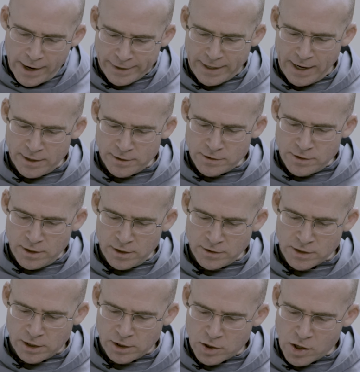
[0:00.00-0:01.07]
Against
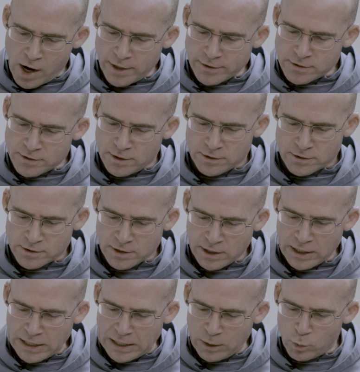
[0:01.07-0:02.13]
his
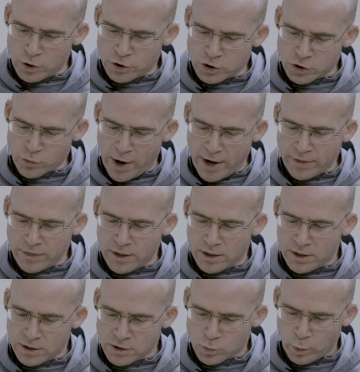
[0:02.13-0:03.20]
inconstancy, he will
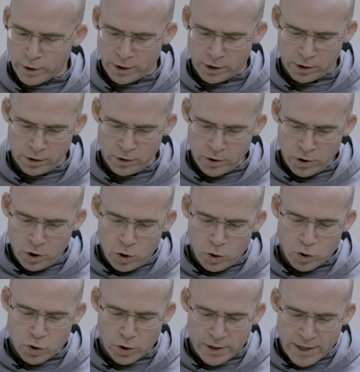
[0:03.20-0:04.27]
strengthen his will
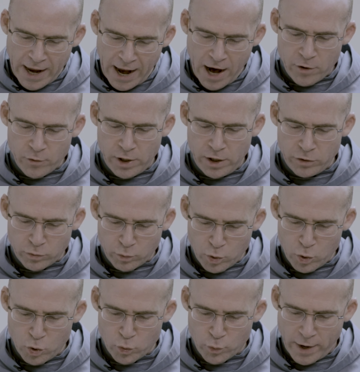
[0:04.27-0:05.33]
to carry
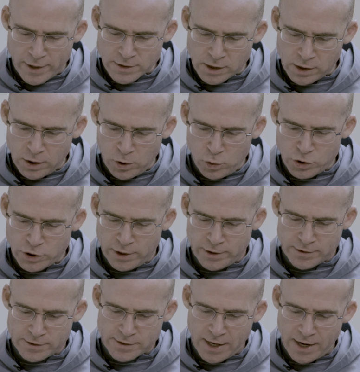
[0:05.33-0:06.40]
through
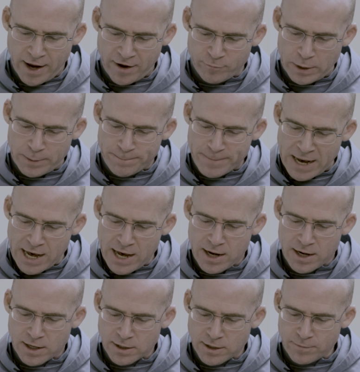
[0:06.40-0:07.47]
resolutions that have been
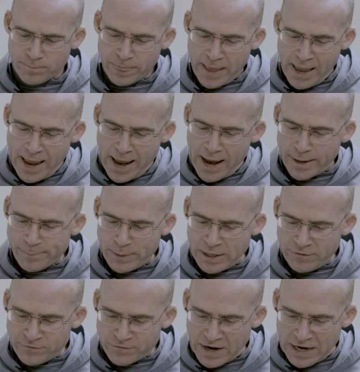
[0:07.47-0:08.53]
made and
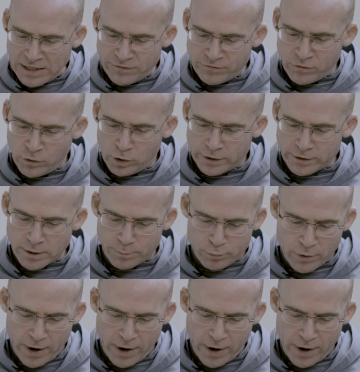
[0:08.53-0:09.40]
be faithful in the